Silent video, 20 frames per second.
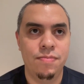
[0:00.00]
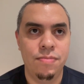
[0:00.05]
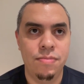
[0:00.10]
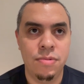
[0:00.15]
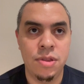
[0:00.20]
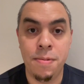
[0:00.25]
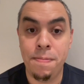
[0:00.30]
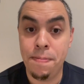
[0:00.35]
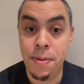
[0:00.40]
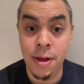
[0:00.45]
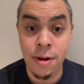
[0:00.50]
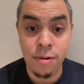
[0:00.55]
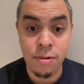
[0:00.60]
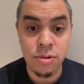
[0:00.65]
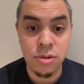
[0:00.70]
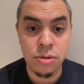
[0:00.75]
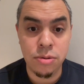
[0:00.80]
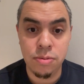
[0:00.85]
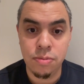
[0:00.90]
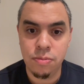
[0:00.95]
The
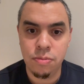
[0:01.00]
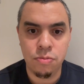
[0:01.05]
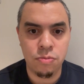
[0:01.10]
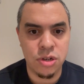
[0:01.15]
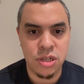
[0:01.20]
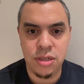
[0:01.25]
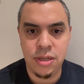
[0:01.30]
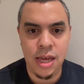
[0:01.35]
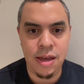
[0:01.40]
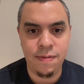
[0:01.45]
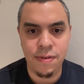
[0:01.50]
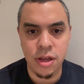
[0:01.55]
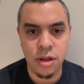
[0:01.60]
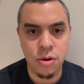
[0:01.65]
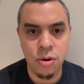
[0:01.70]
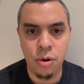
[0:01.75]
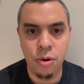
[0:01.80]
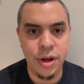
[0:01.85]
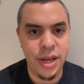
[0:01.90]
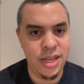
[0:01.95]
Bills' receiving
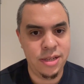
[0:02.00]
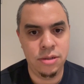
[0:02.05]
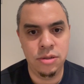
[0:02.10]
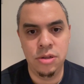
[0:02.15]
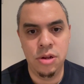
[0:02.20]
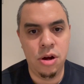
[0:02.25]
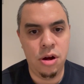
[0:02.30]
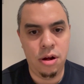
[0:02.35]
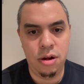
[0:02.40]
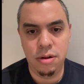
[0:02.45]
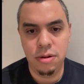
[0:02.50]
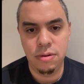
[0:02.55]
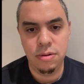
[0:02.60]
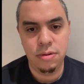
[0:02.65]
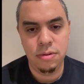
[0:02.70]
corps is not,